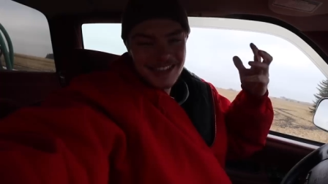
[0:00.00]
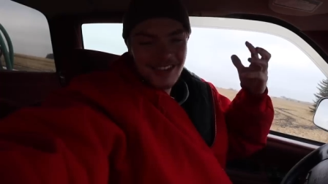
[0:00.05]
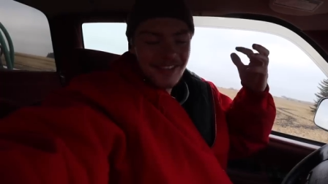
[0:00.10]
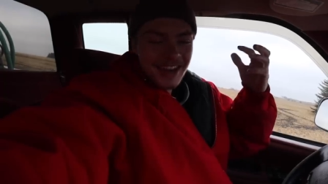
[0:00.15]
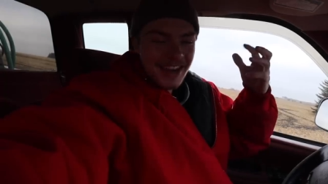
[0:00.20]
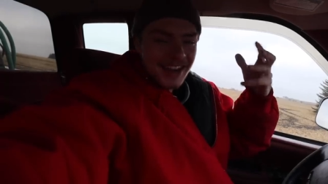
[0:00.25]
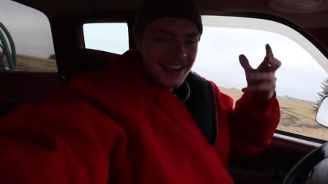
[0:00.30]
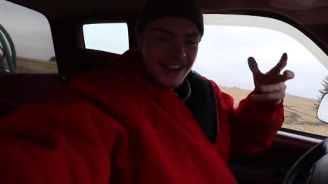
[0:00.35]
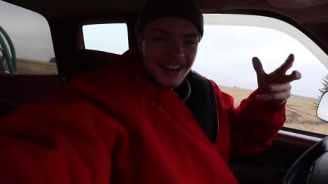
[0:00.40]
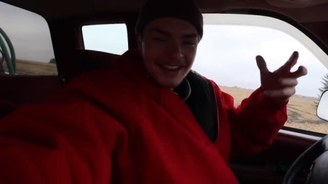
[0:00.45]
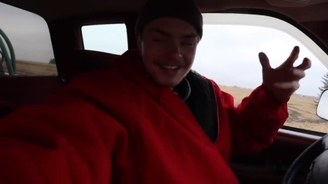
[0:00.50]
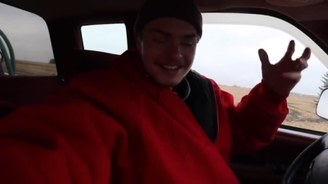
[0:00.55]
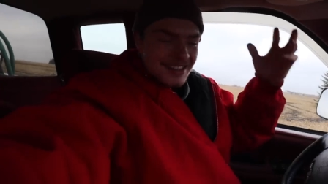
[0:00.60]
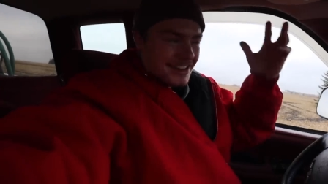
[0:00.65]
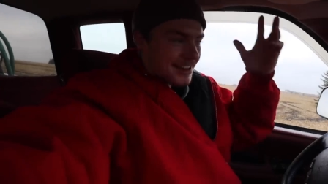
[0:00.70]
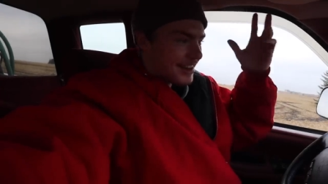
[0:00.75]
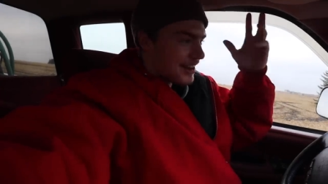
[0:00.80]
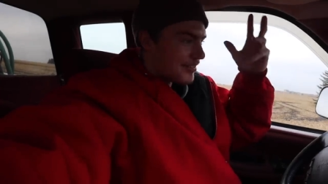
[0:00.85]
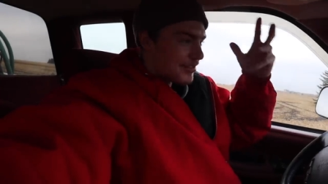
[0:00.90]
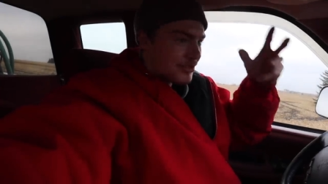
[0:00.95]
7, 8, 9,
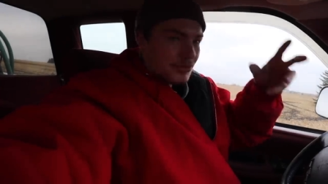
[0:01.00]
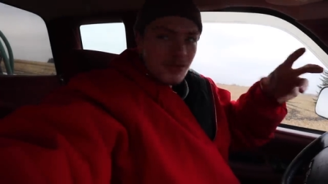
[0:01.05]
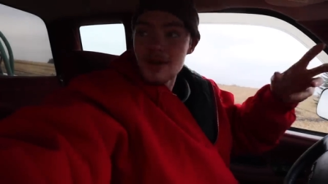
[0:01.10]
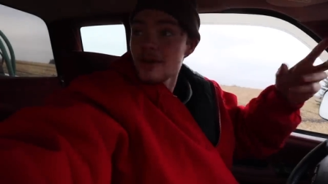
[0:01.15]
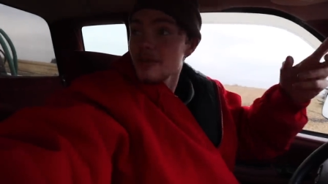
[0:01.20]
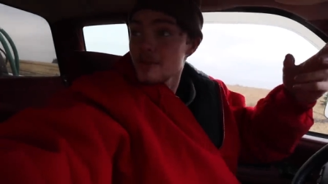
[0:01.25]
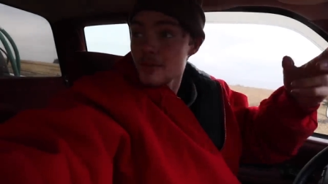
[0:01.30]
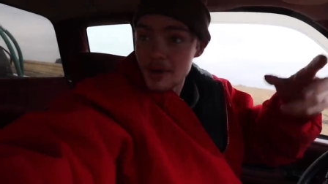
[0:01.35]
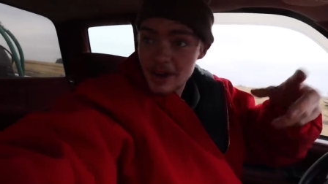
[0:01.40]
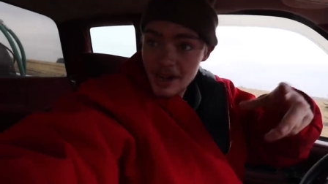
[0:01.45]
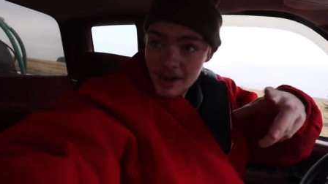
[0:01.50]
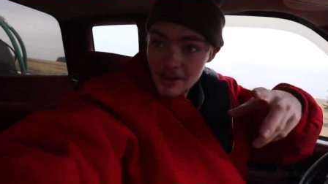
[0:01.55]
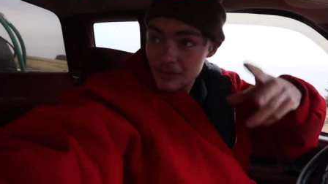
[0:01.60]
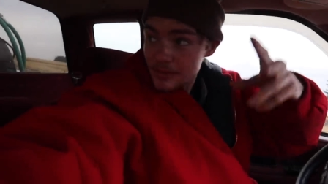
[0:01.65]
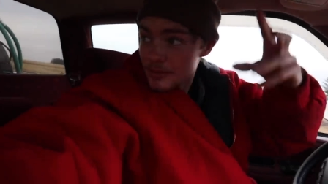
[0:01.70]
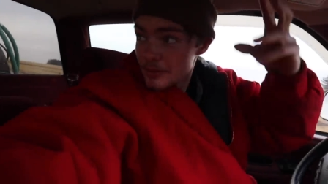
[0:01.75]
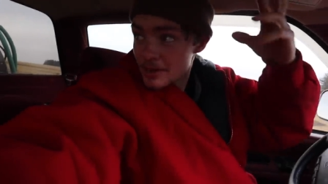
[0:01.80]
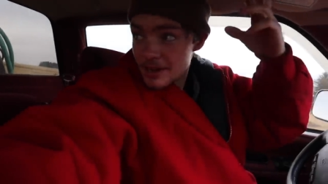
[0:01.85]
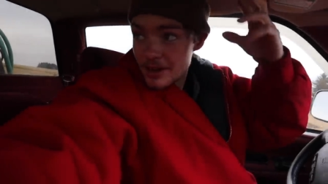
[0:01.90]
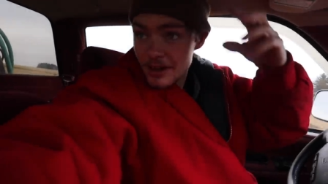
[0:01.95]
10, 11, 12,
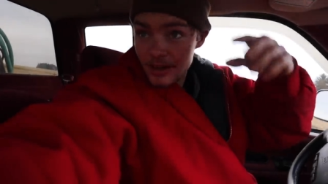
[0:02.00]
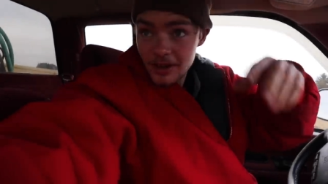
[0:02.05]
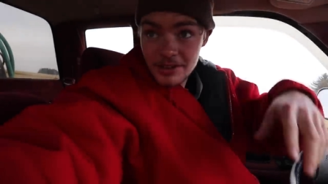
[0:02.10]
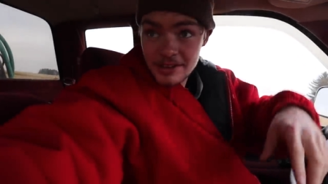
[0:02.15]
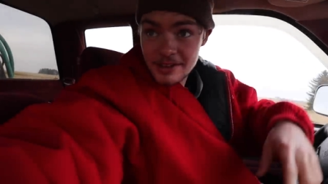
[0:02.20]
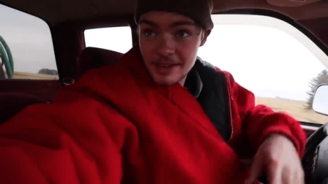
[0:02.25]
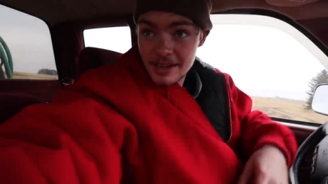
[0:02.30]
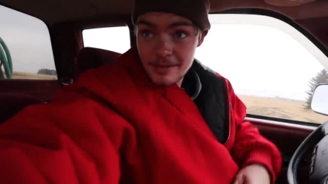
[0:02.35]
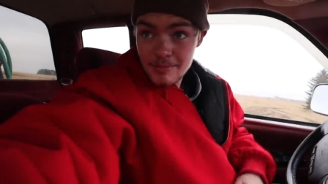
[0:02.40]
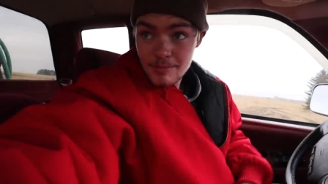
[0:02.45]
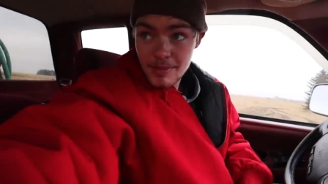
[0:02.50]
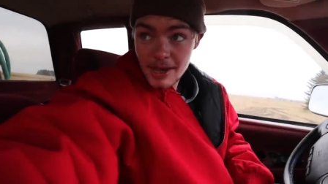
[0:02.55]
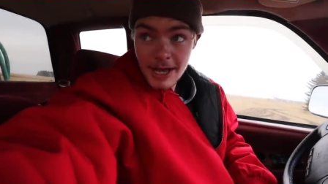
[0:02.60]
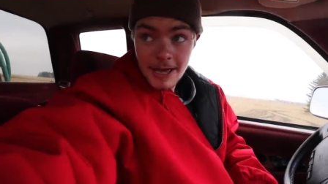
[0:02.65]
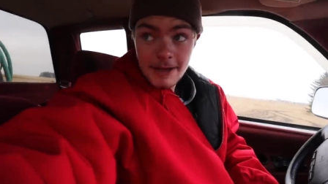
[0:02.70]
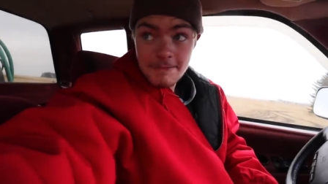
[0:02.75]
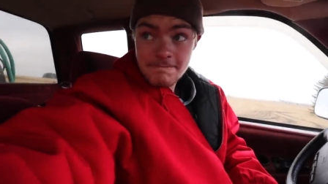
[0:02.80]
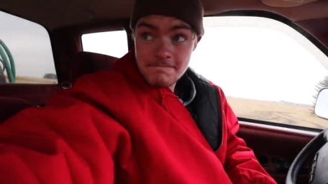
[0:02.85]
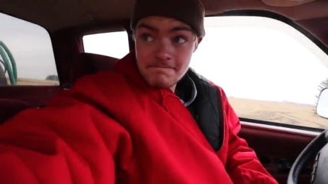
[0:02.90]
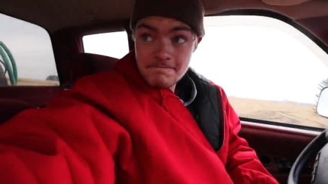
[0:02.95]
whatever we all did,
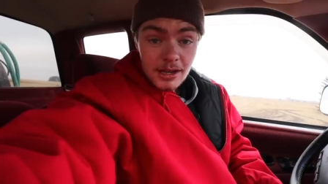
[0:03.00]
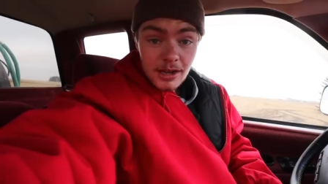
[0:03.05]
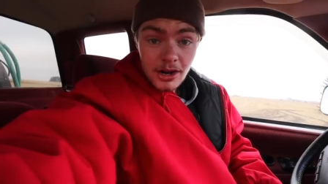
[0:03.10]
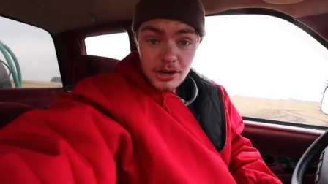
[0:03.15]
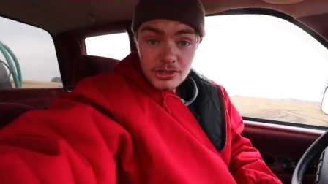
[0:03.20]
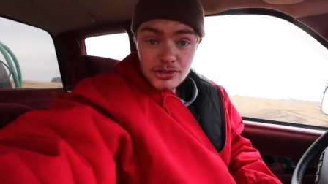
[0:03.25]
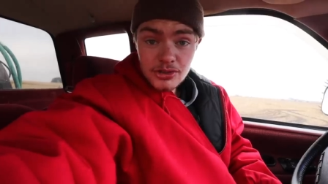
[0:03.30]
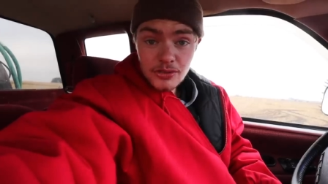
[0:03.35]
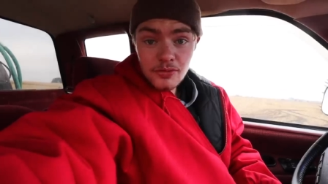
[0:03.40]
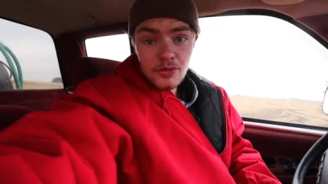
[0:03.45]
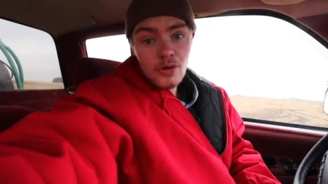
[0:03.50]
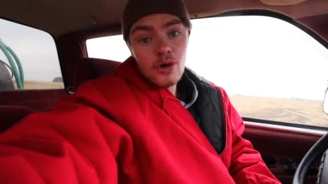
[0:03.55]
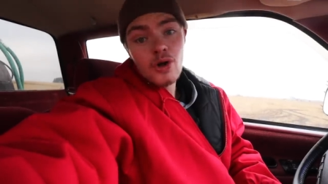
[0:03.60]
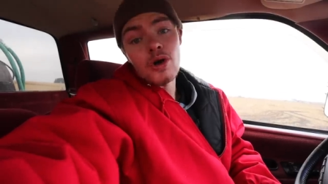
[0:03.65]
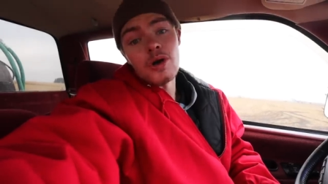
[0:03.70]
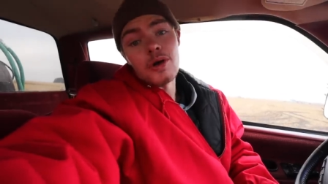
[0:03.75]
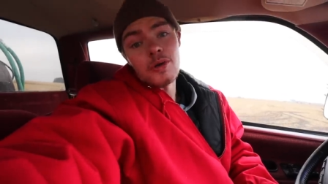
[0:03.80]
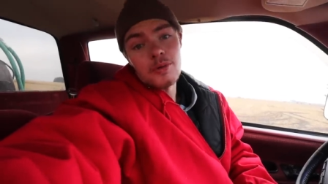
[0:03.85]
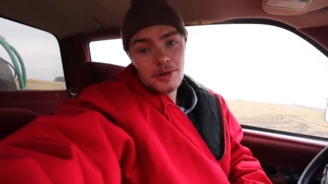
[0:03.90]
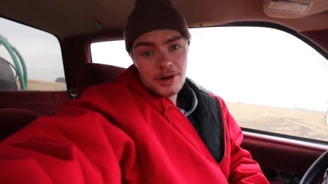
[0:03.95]
but carts are
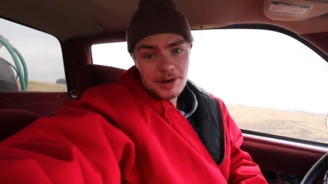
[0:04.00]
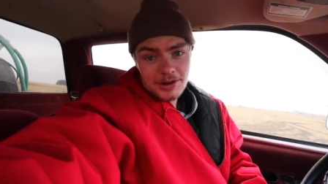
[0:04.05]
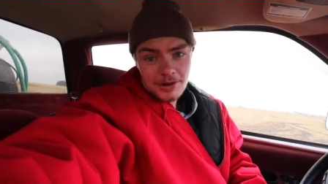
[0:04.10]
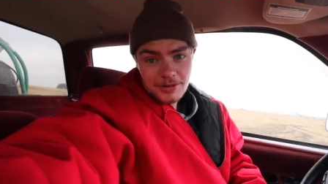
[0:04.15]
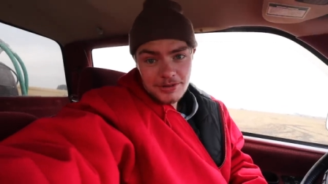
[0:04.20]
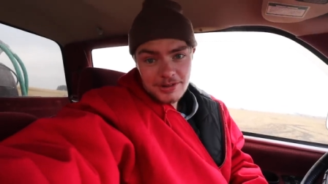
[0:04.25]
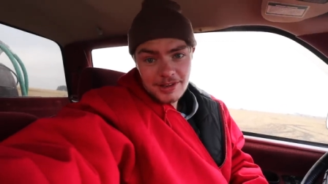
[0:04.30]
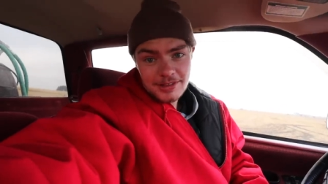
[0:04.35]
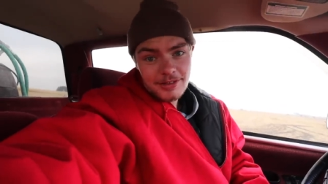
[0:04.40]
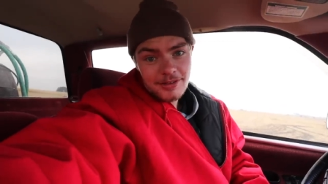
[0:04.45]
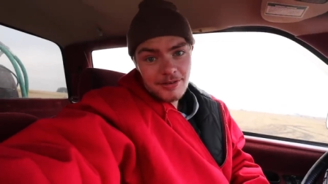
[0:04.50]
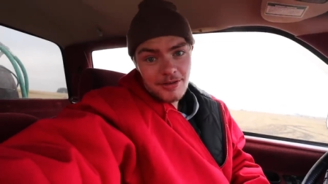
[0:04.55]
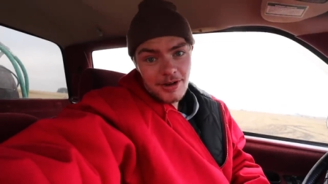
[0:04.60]
full. We're going to go dig the